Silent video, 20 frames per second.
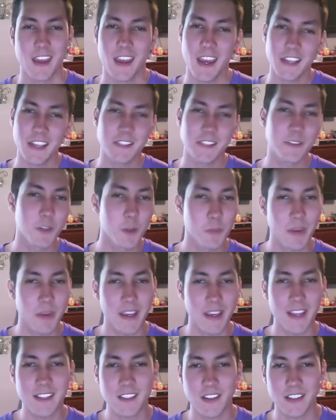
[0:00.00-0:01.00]
Hey Soup,
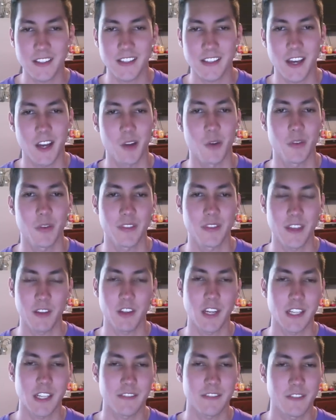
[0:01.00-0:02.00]
it's Claytano. Thank you
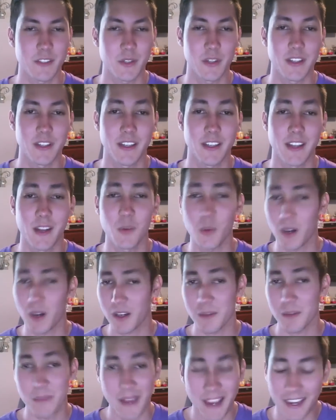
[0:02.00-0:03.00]
guys for tuning in and
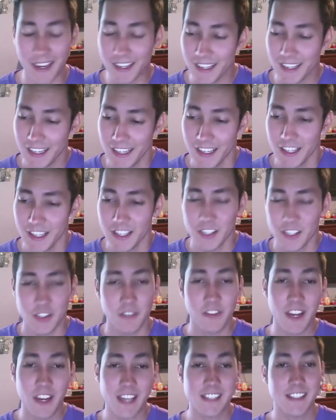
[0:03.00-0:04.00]
welcome back. So if you
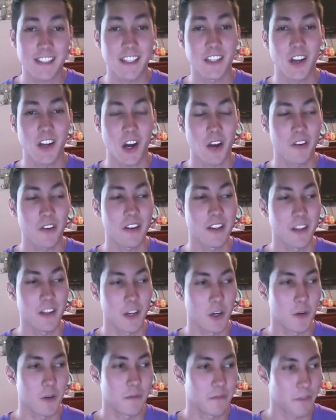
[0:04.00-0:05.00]
guys didn't already
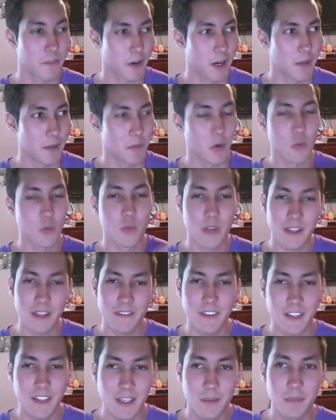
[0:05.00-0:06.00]
know from
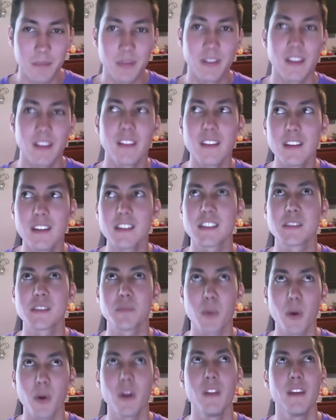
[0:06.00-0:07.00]
Reafi completely
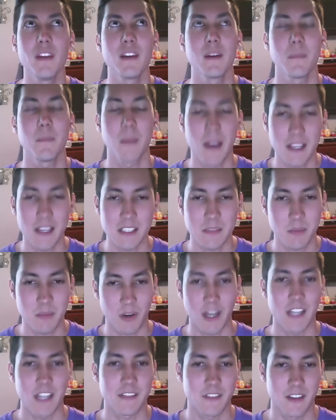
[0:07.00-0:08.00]
spoiling my
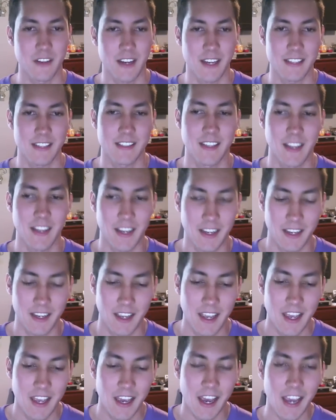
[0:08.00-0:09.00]
surprise for you guys today,
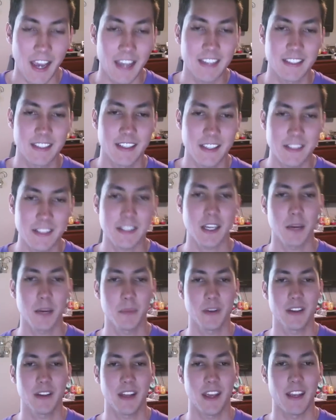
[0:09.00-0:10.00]
I did
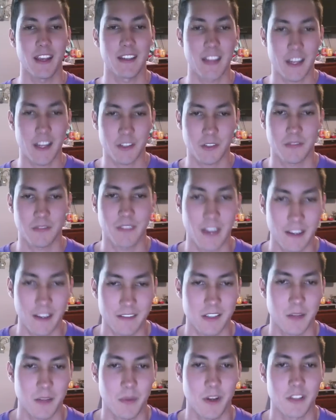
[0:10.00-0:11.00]
summon a natural
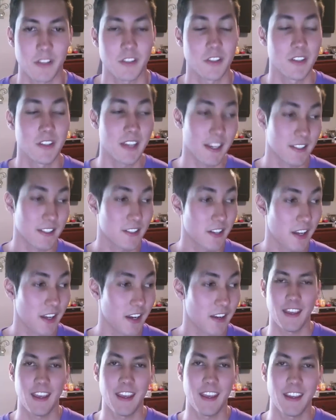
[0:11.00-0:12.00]
5-star monster yesterday,
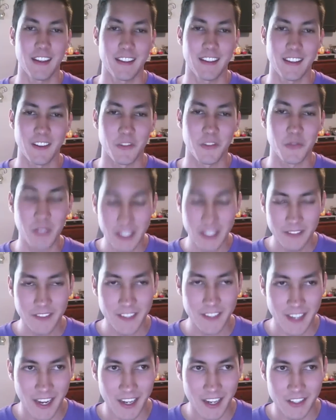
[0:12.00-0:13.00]
and Reafi
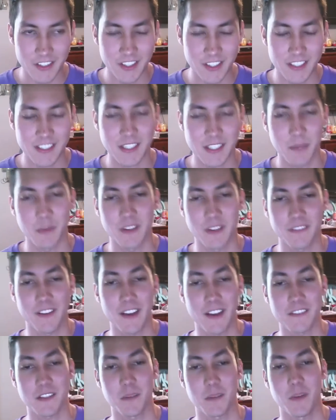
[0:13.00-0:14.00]
actually summoned a
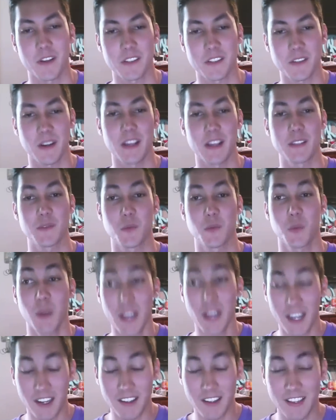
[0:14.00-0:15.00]
5-star monster as
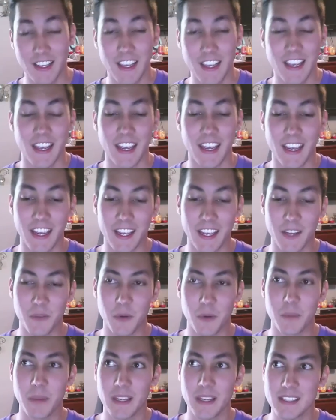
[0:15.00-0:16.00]
well, and we're
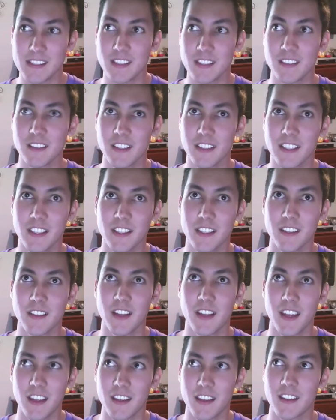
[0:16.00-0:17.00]
basically
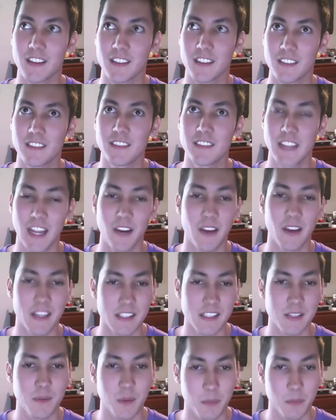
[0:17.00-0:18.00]
like now
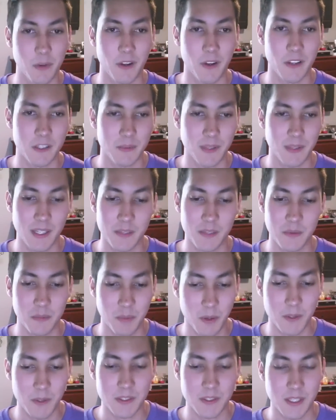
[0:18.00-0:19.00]
Eskimo brothers because we
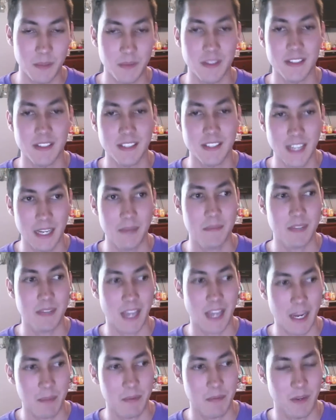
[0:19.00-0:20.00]
both summon the same
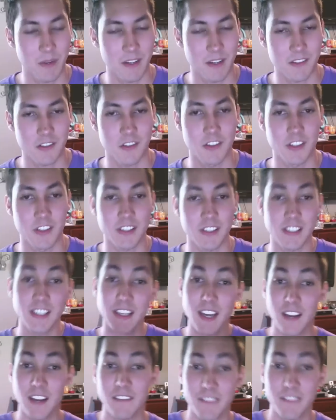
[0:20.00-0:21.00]
type of monster, just he
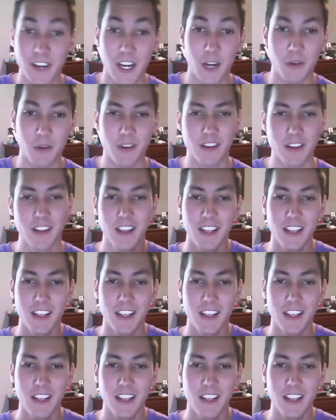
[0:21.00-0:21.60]
got a fire one